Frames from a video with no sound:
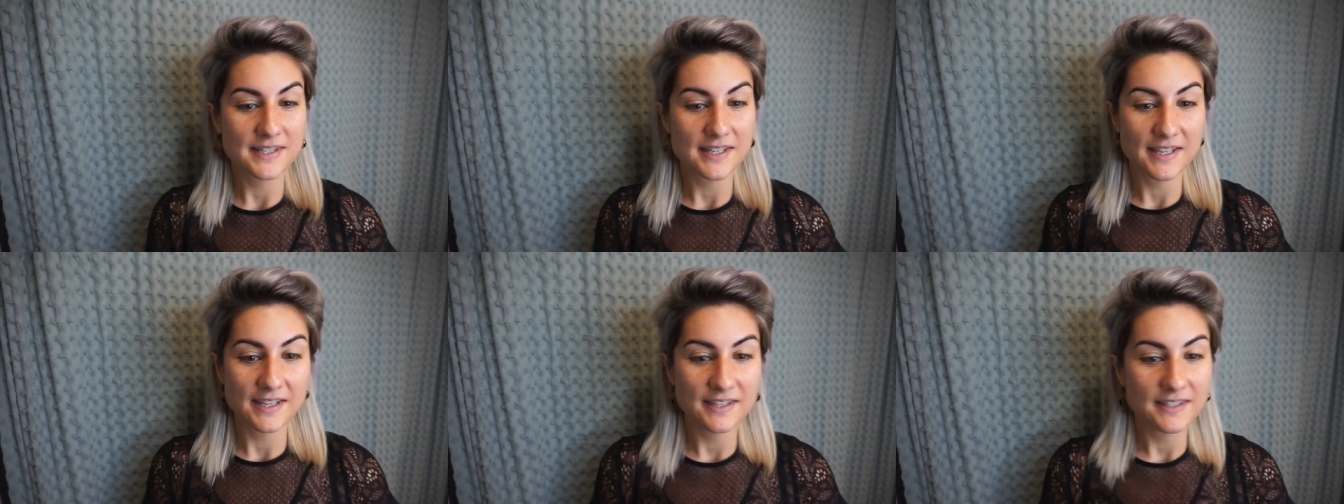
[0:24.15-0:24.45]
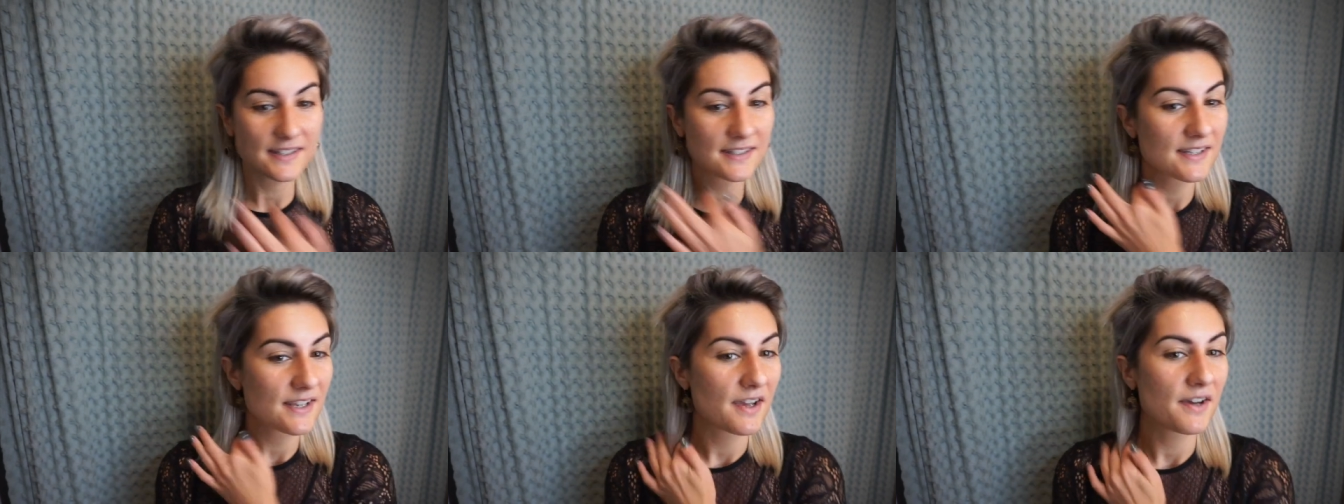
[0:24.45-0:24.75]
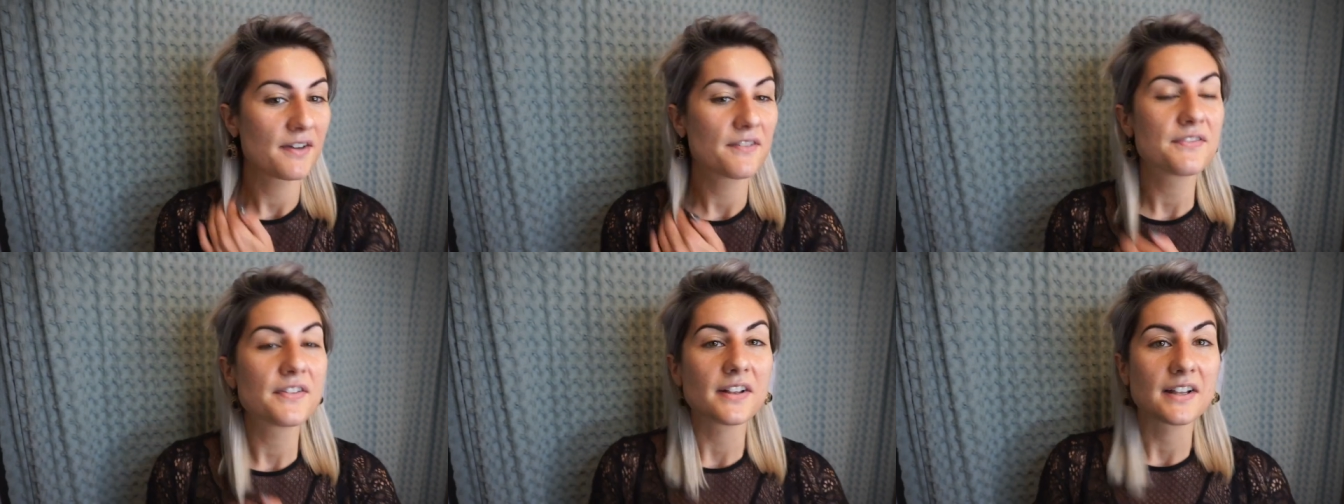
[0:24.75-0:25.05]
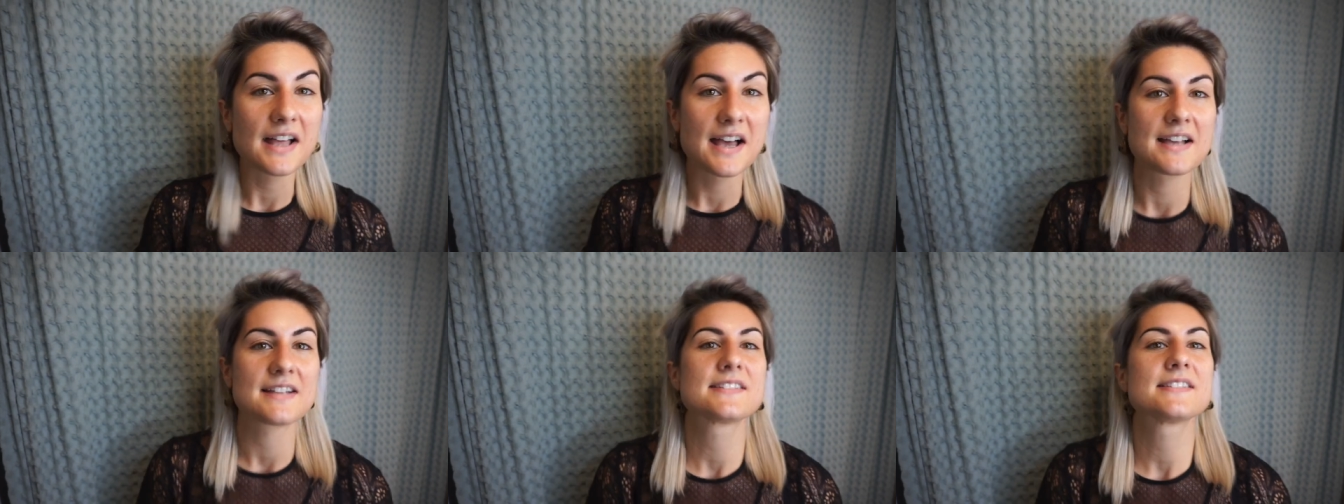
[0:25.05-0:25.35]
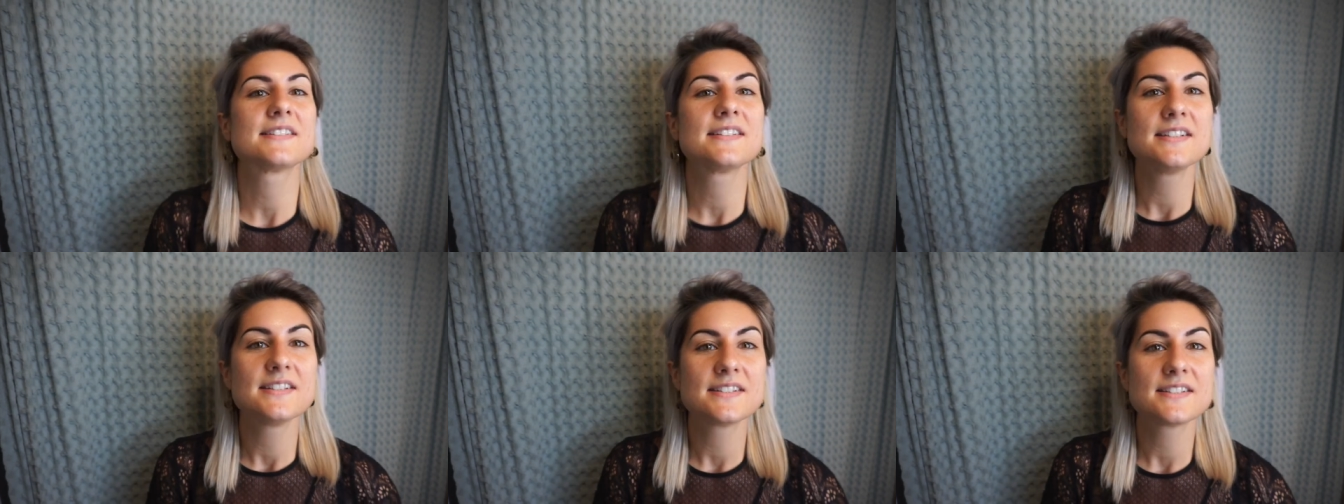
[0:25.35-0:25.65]
the end of the last
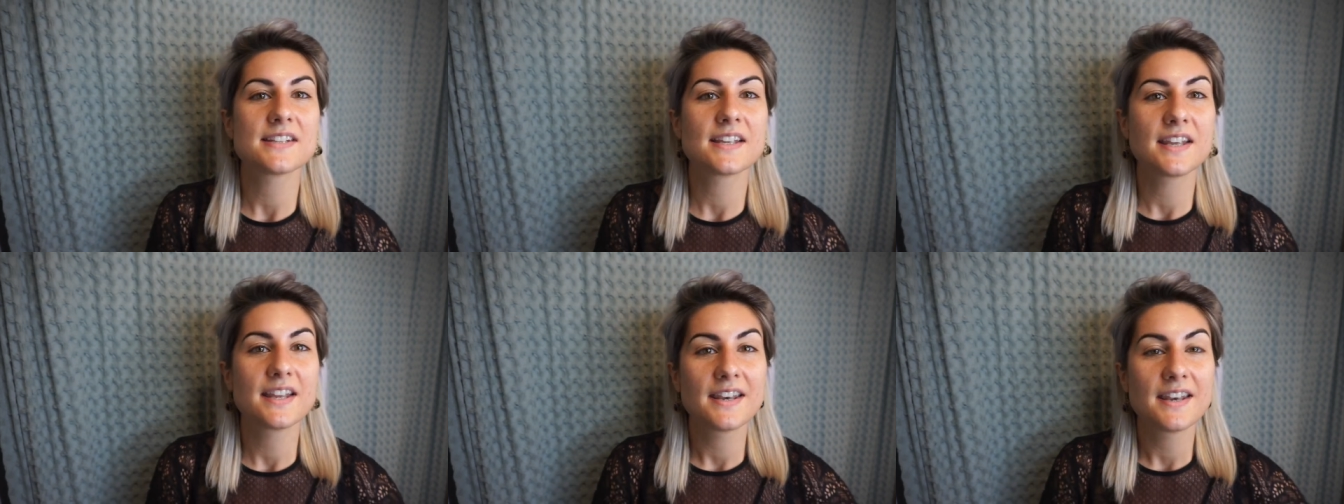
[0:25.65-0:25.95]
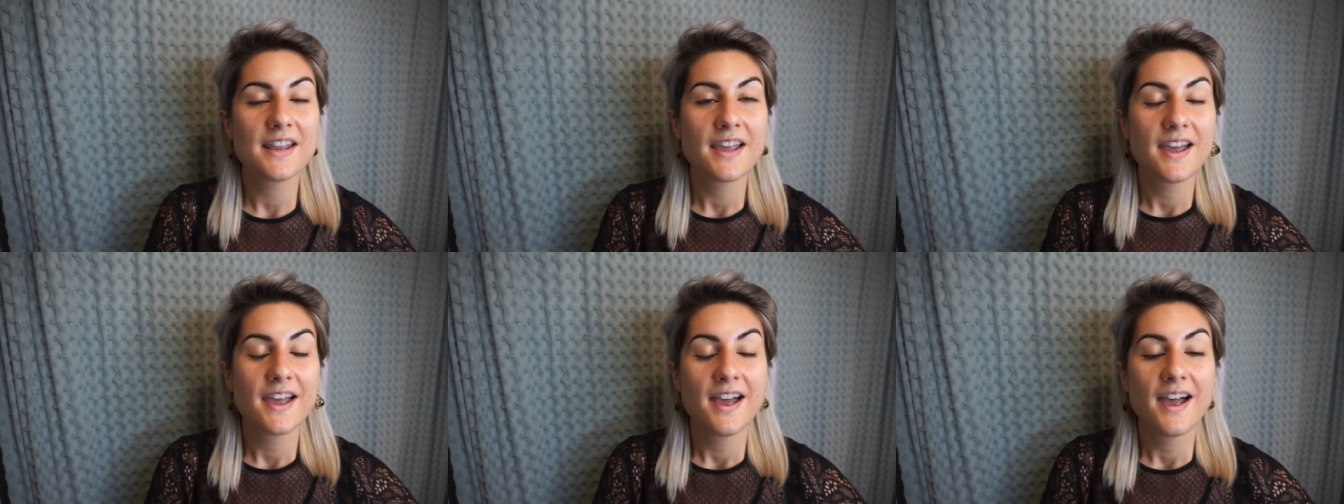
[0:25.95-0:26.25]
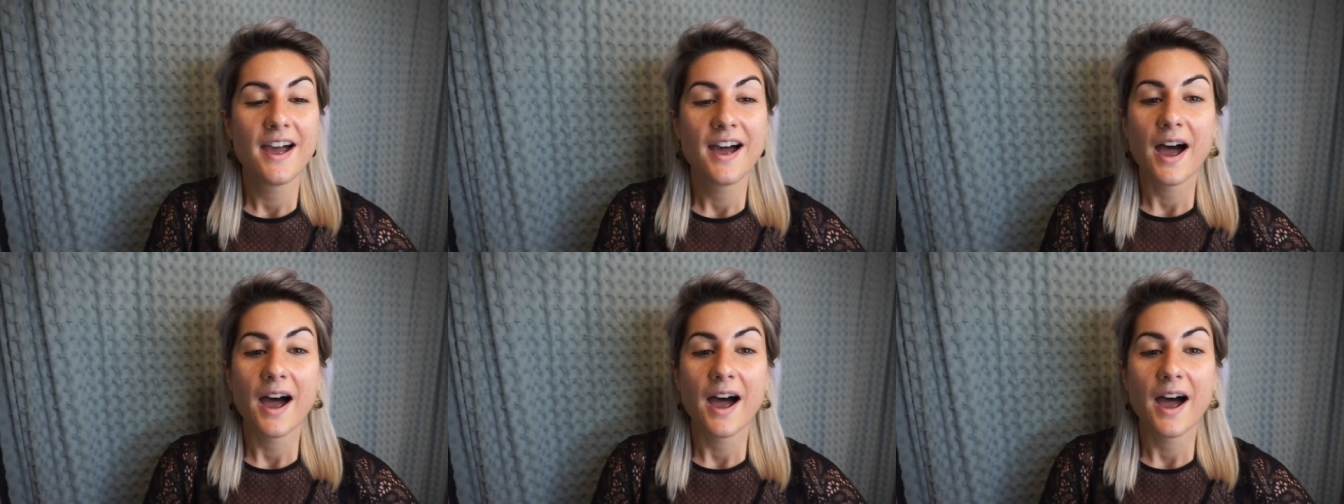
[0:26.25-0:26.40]
season.